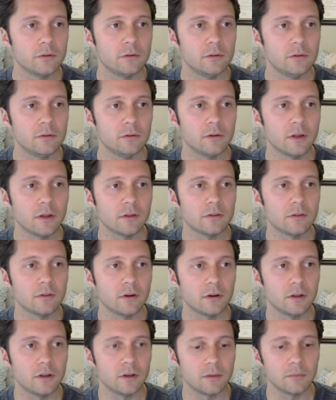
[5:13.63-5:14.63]
to get
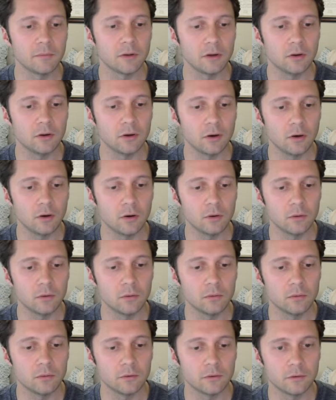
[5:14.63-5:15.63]
started, I'm going to
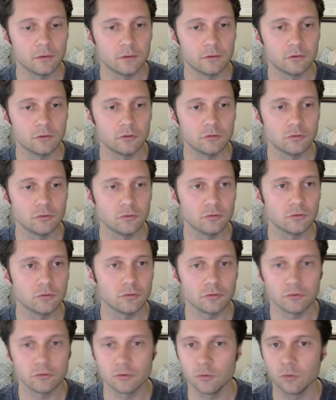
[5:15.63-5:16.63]
go.
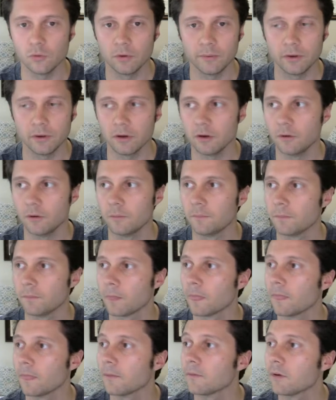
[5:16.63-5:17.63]
Where am I going to go?
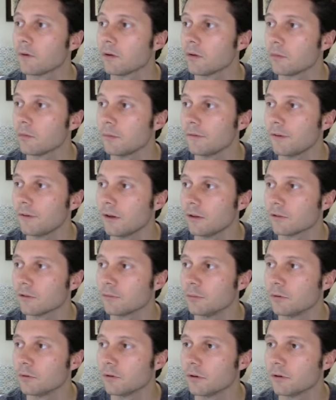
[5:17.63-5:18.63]
I'm going to go to my File
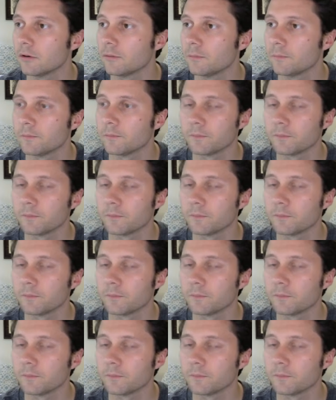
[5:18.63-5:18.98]
Explorer,